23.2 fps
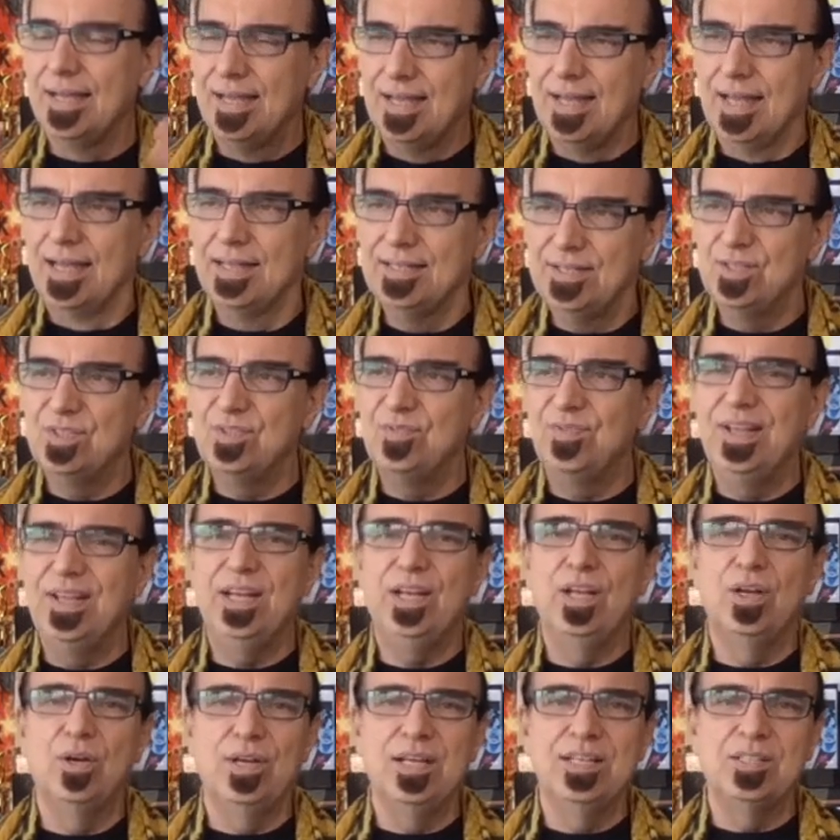And this
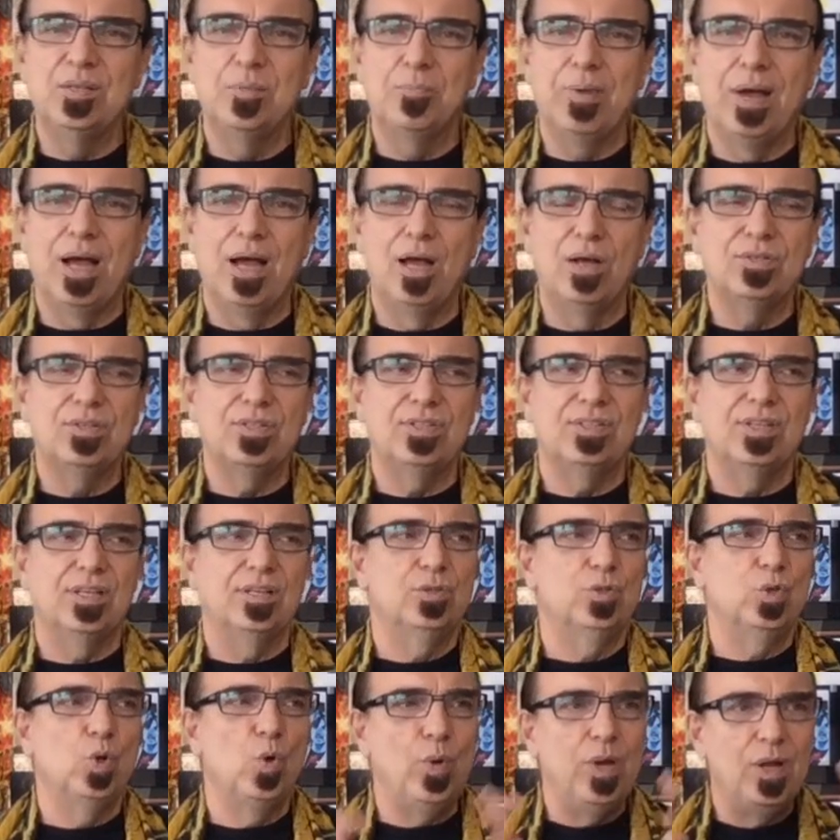video is about,
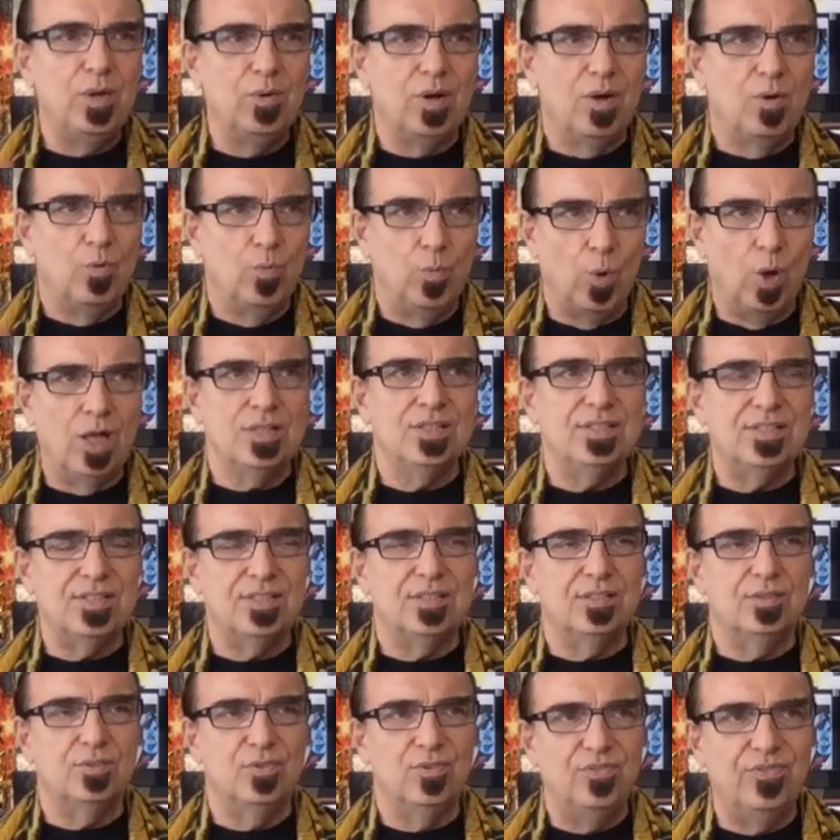do we want
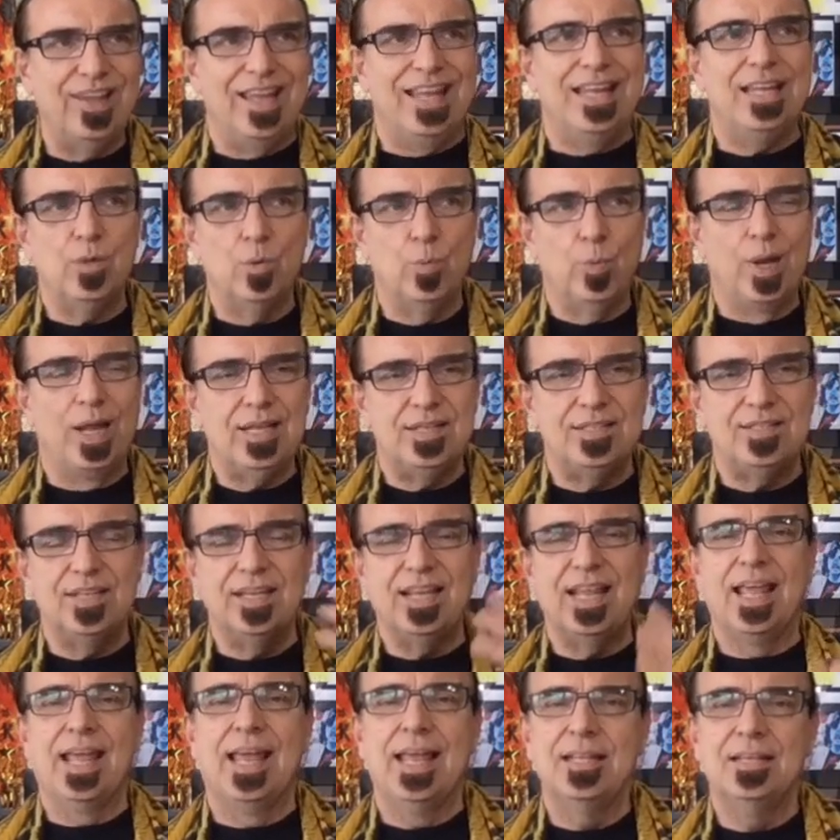to wait
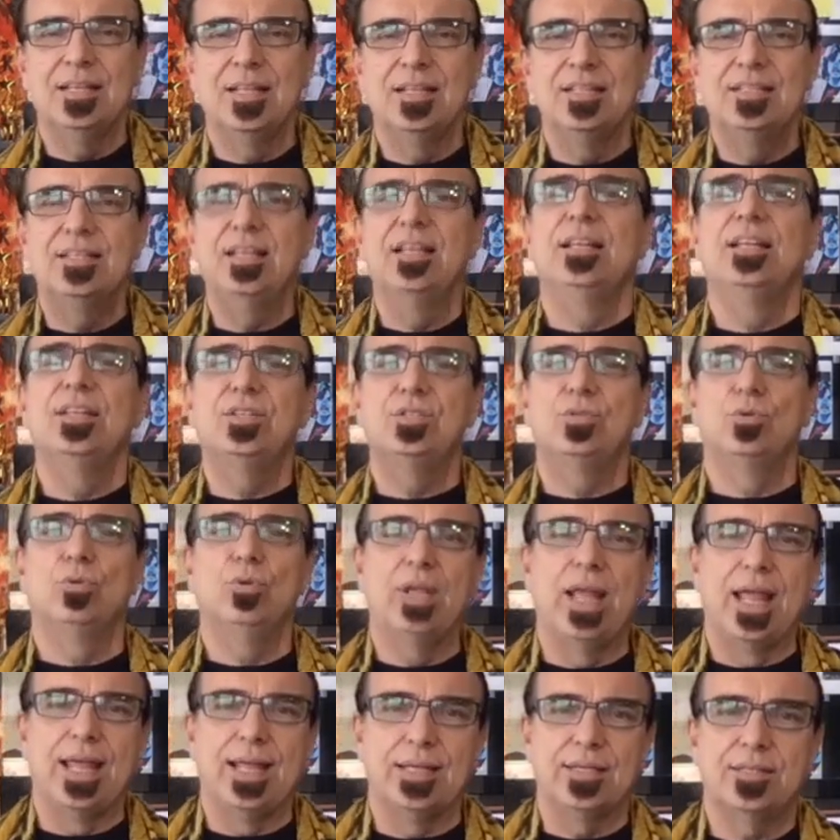again until it's too
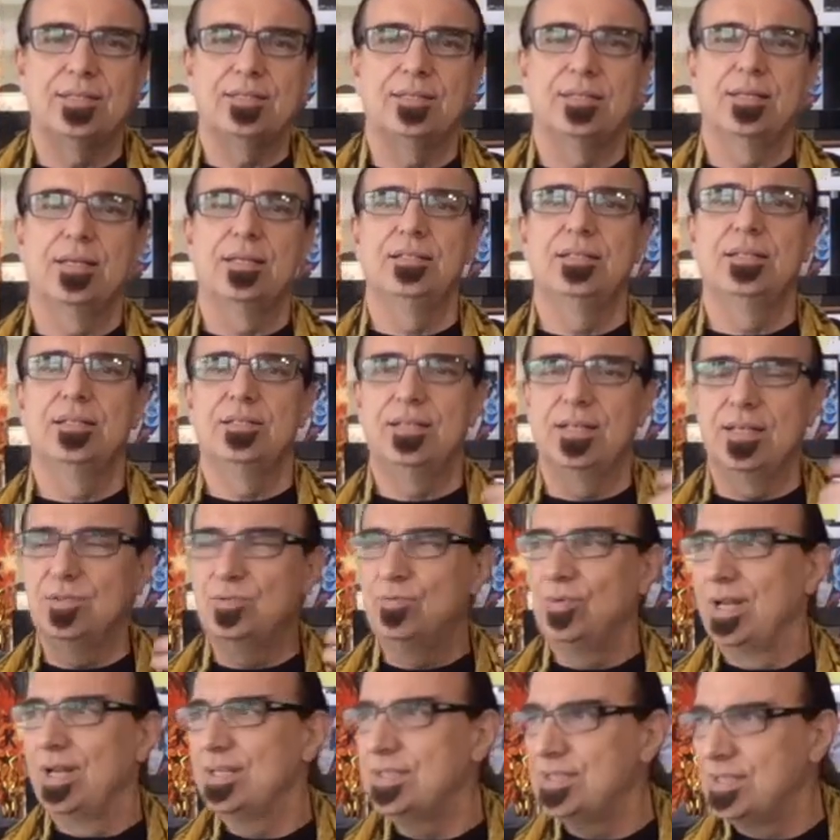late? And it
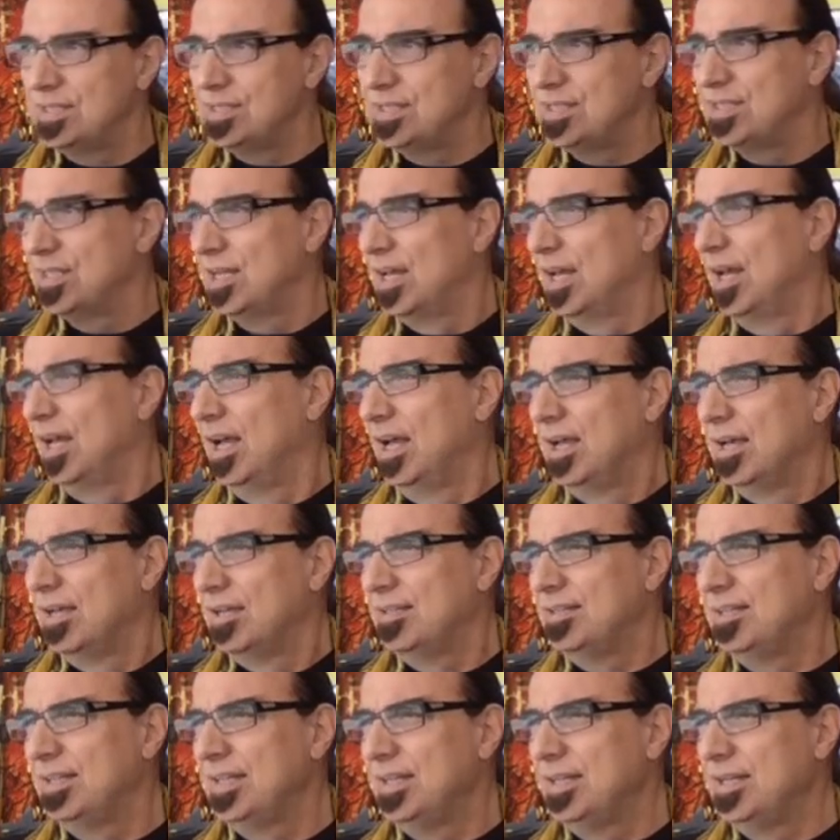addresses
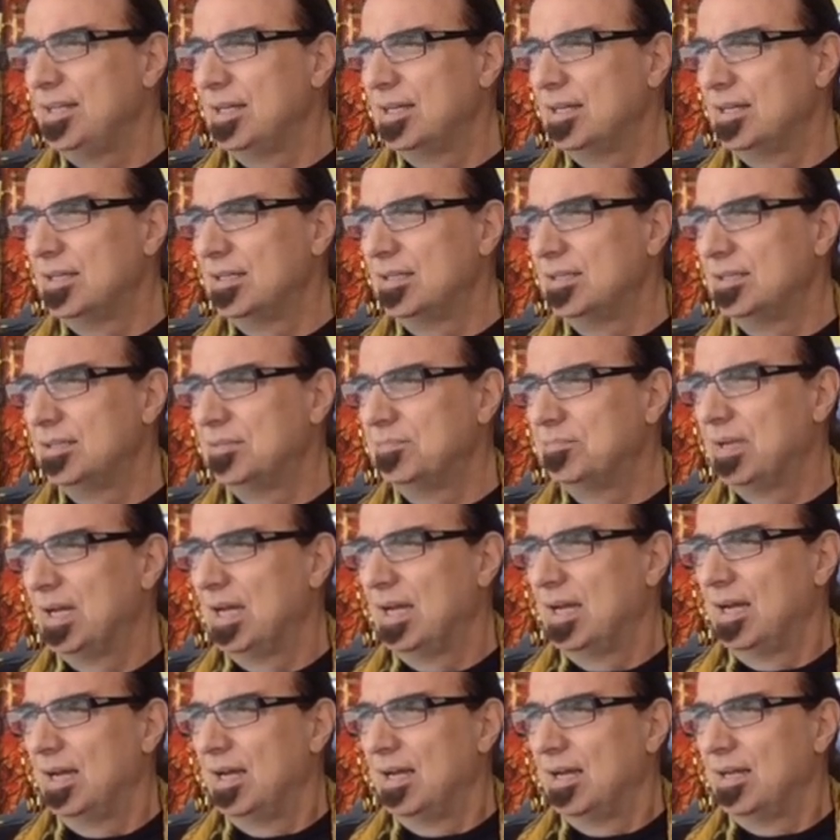the
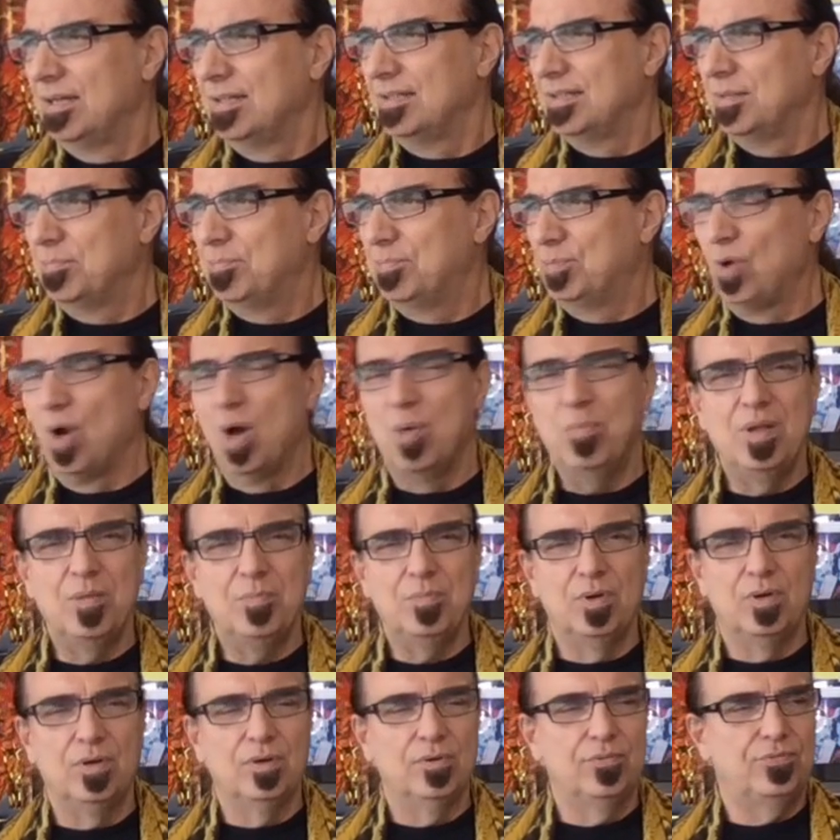problem
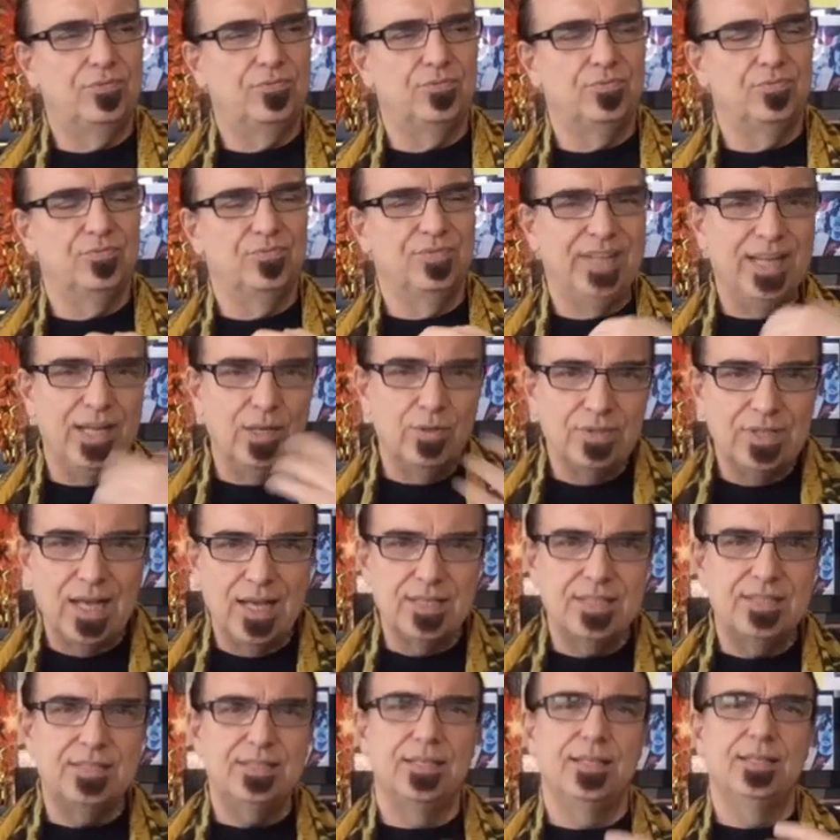of
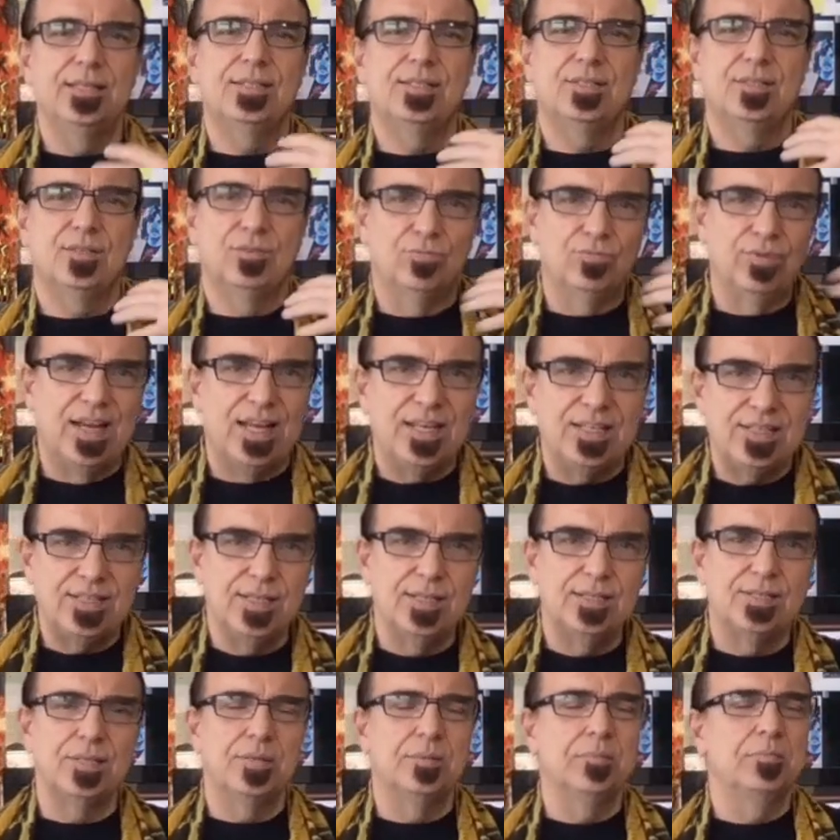neo-Nazis,
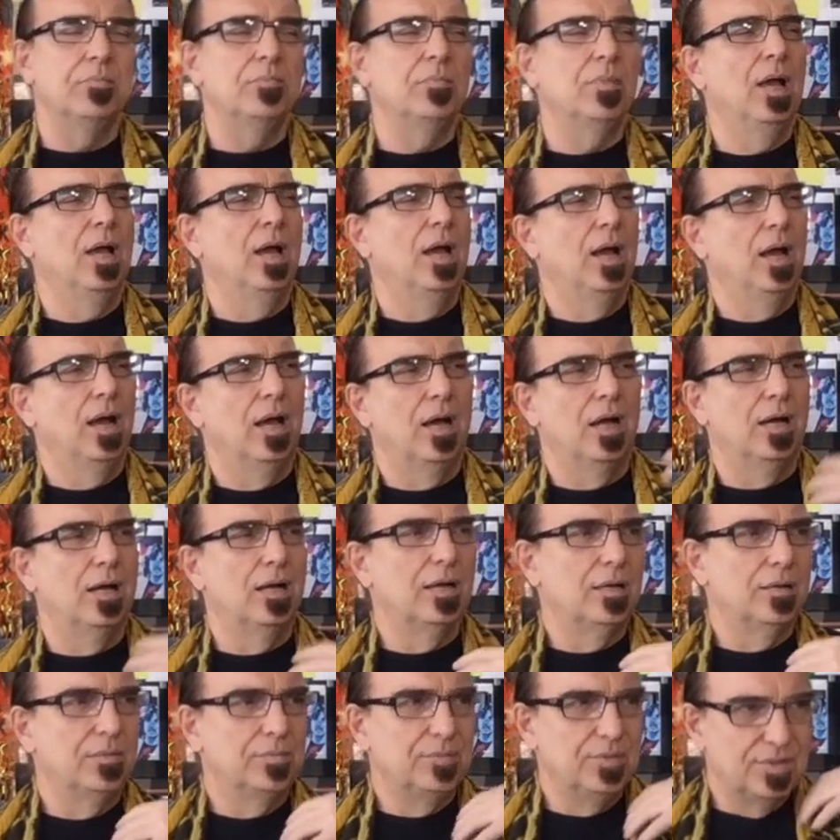racism,
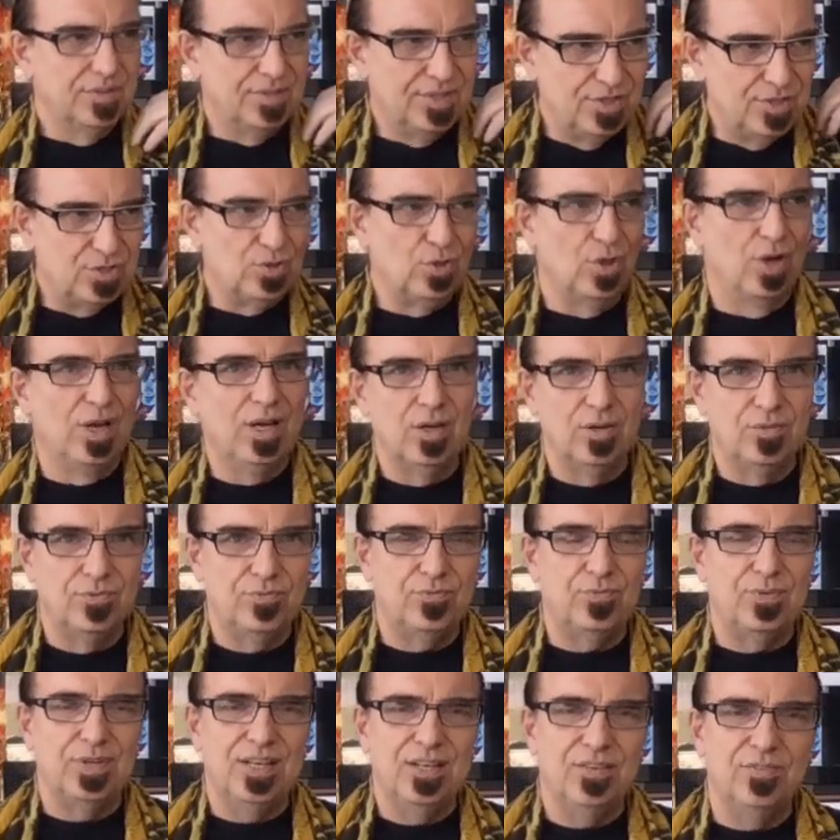destroy of
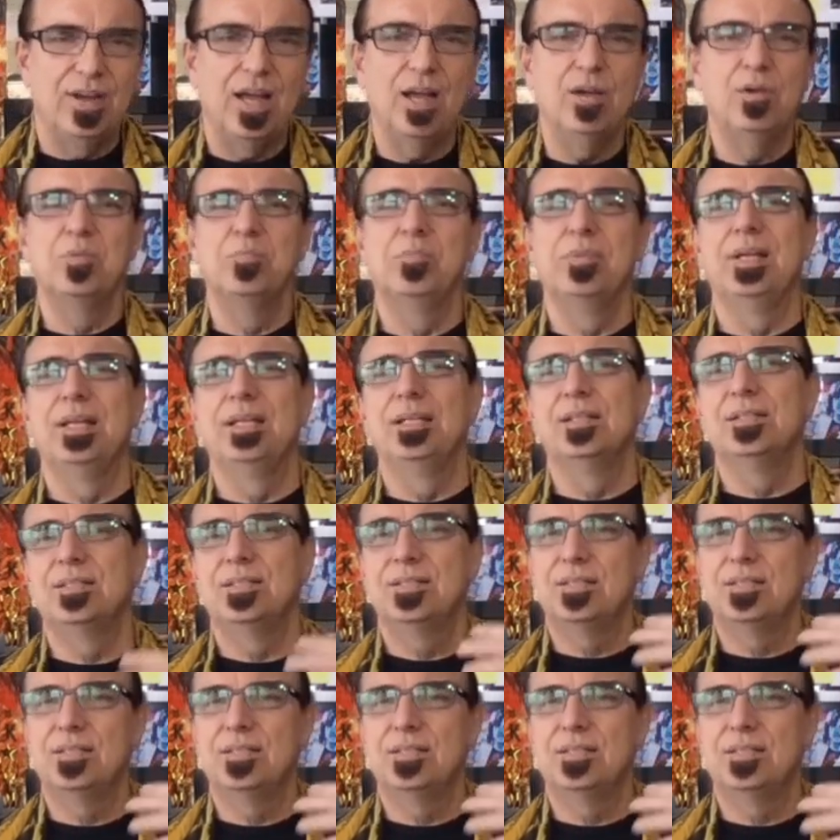environment,